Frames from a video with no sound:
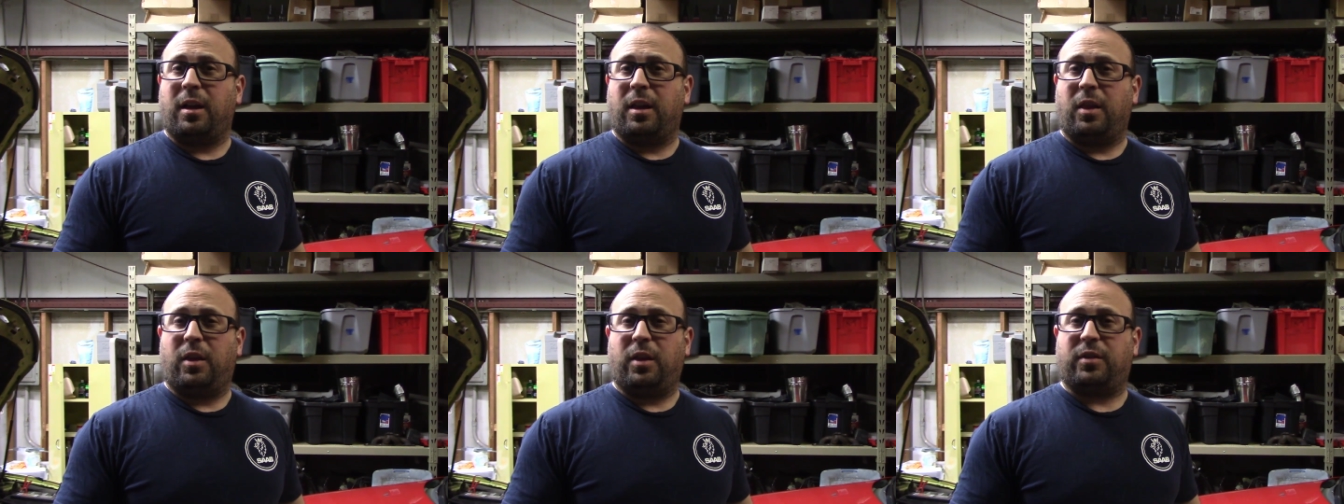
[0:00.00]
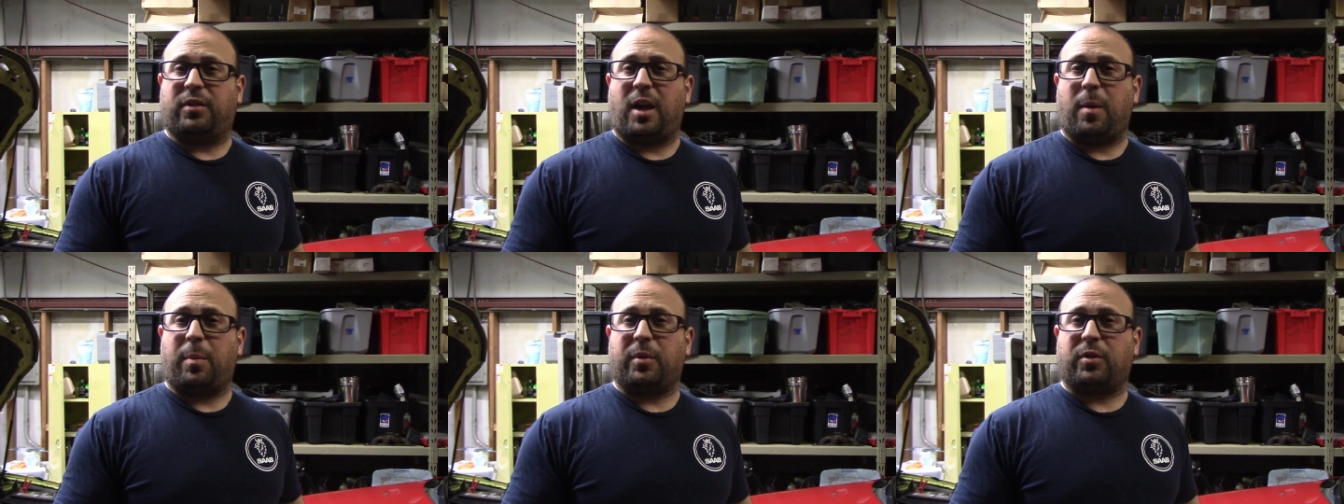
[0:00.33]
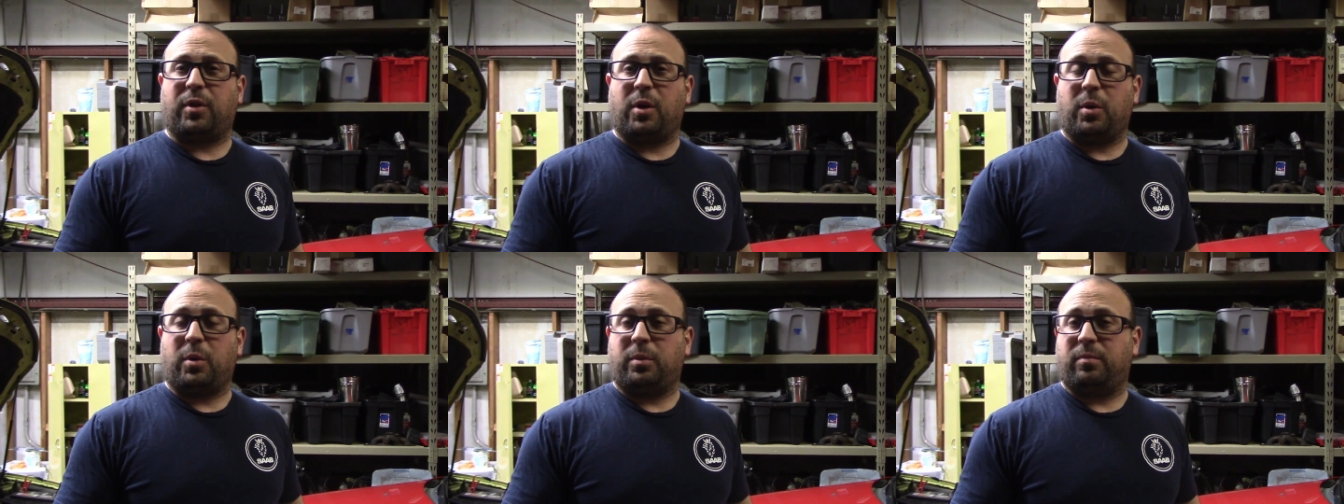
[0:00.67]
this
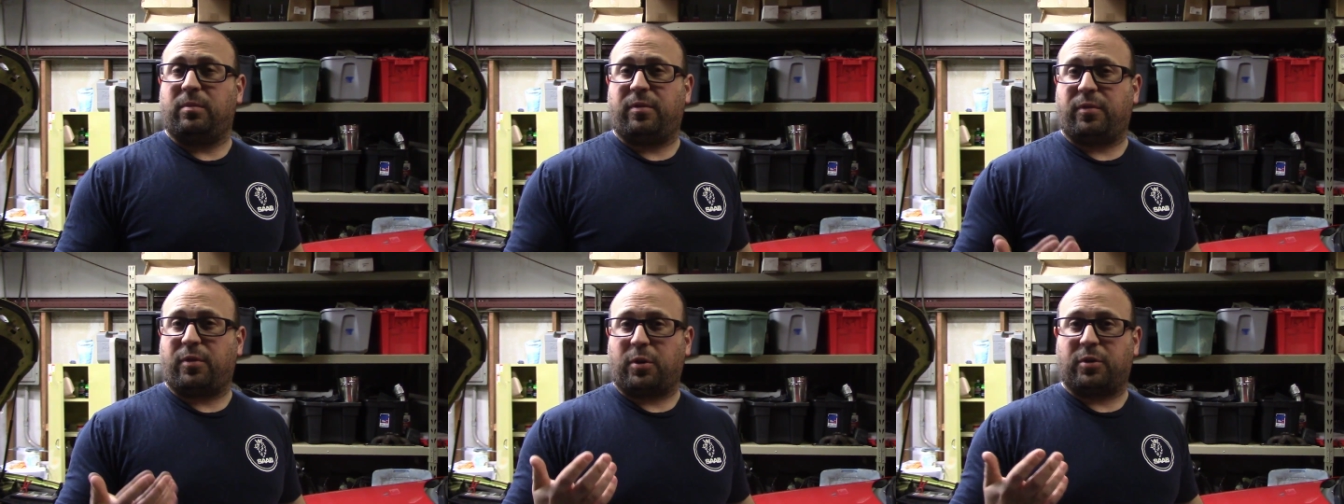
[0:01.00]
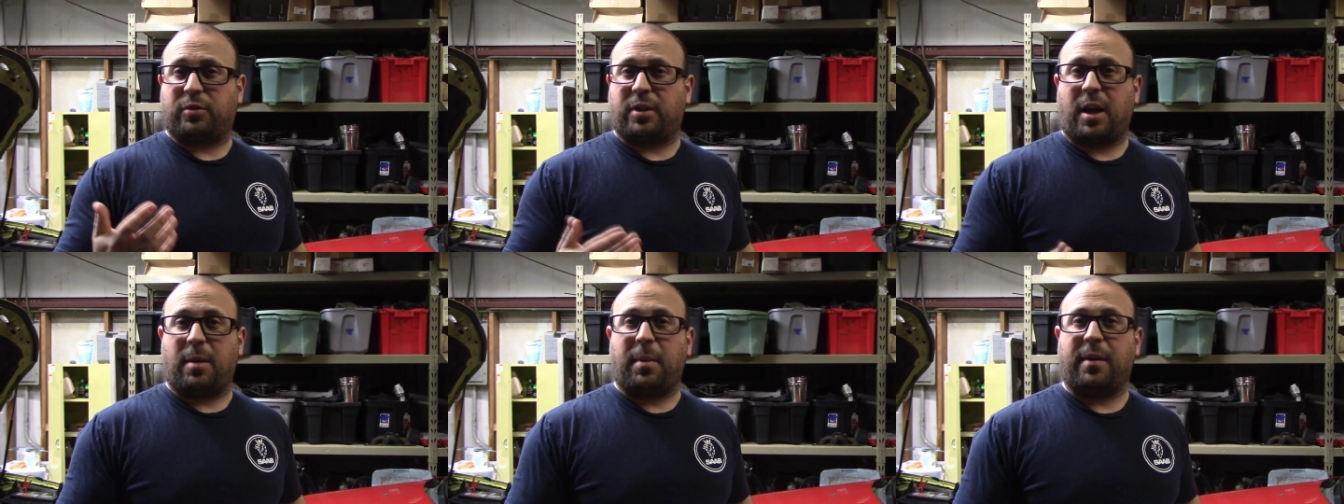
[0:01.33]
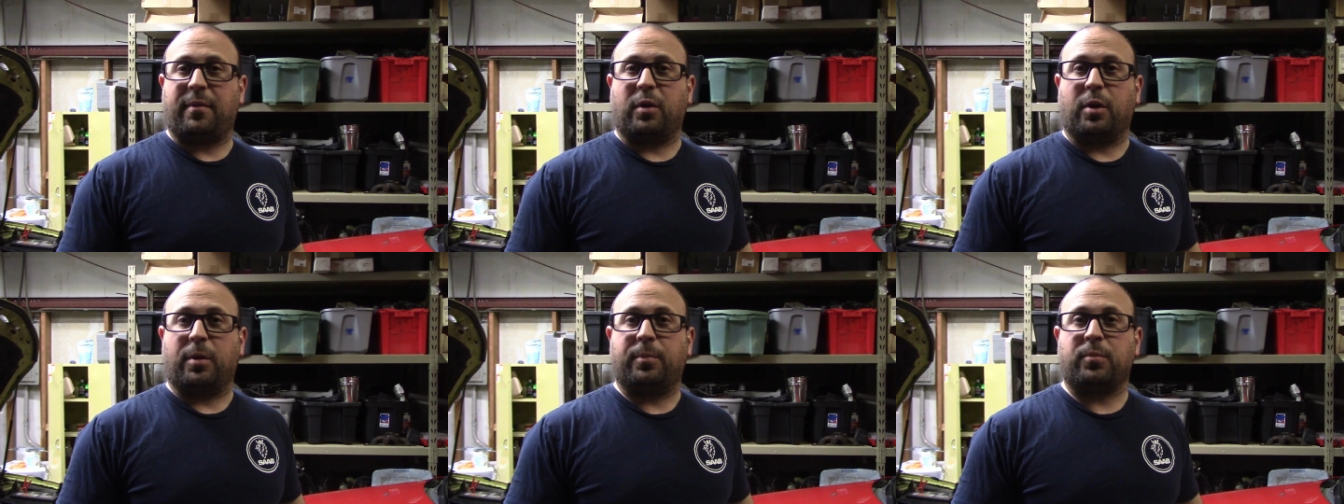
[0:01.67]
episode, first time
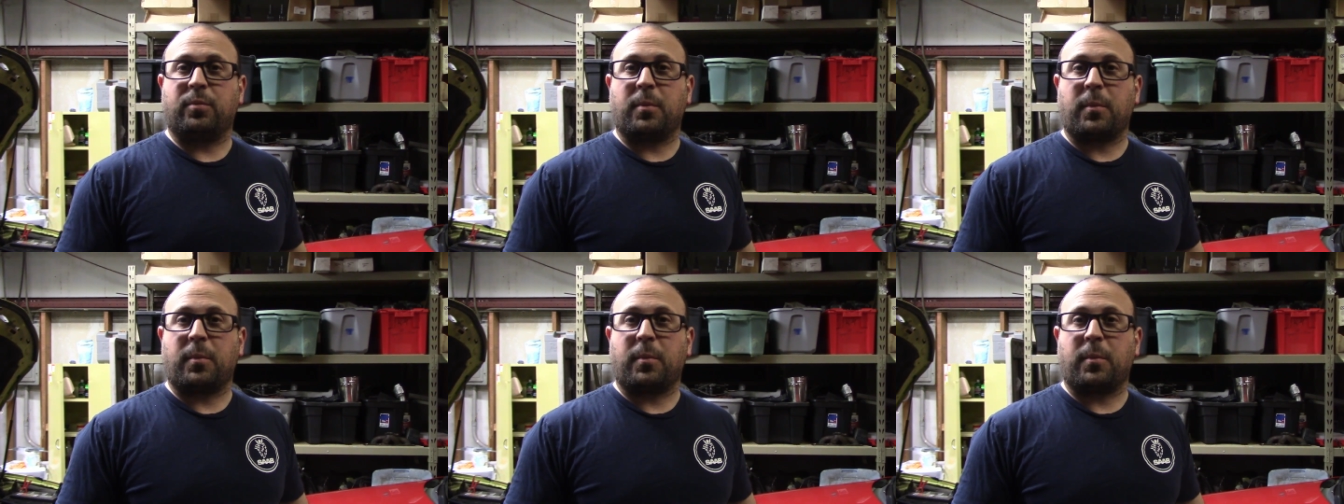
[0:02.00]
ever.